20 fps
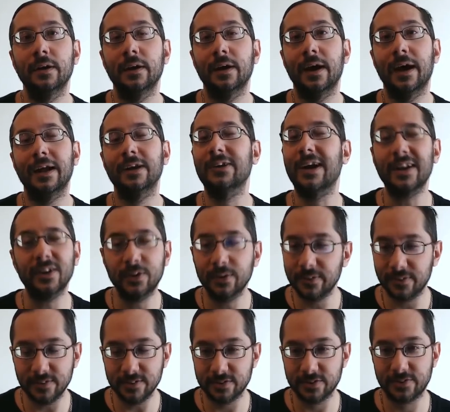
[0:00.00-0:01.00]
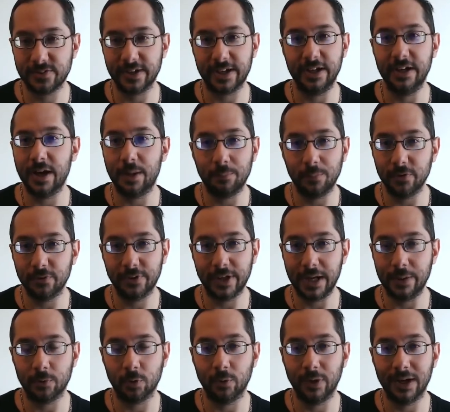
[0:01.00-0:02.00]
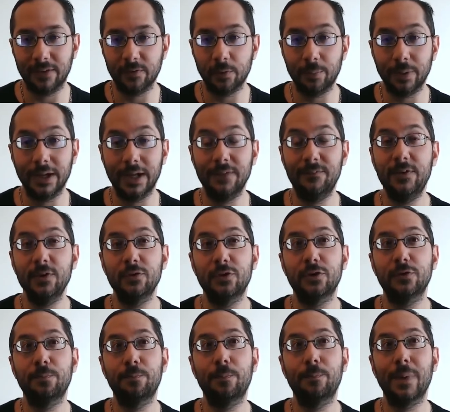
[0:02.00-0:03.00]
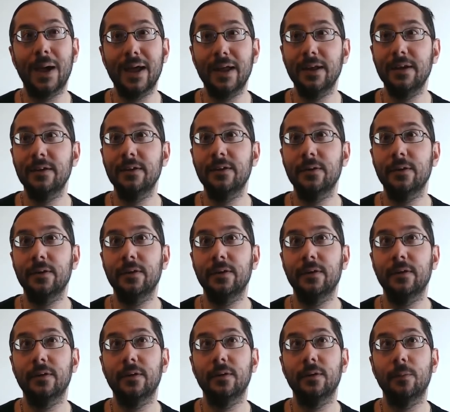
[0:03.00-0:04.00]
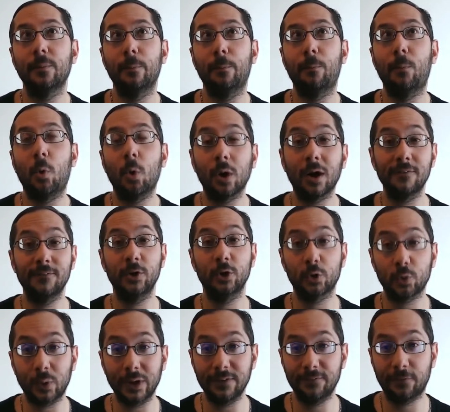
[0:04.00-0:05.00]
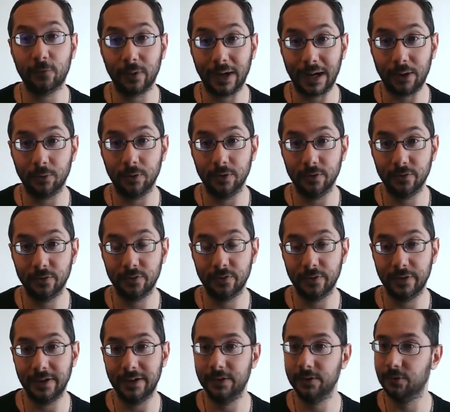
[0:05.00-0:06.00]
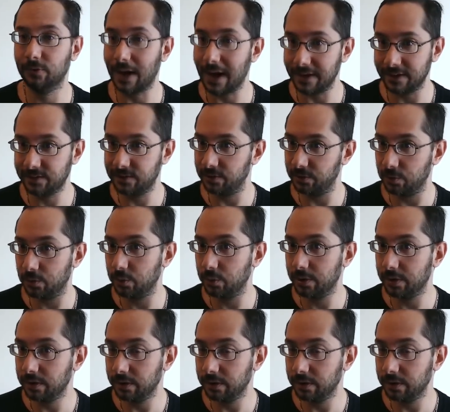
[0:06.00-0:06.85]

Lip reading: And gratitude isn't just like a numbers game or whatever, but if you spend more of your 24 hours in gratitude